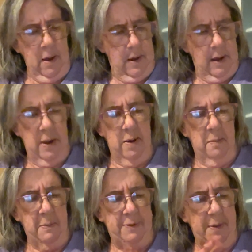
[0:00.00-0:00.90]
I don't know,
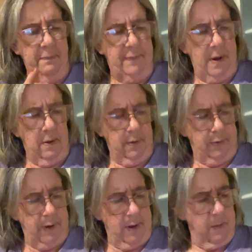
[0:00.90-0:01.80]
but something fallish
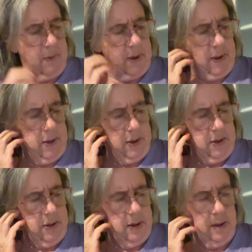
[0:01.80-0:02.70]
anyway.
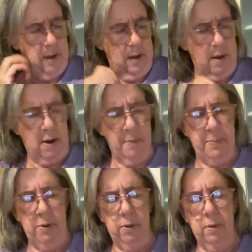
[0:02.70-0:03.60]
A
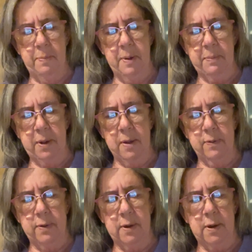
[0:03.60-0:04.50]
couple of little
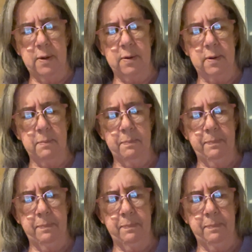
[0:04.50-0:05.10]
pumpkins and then some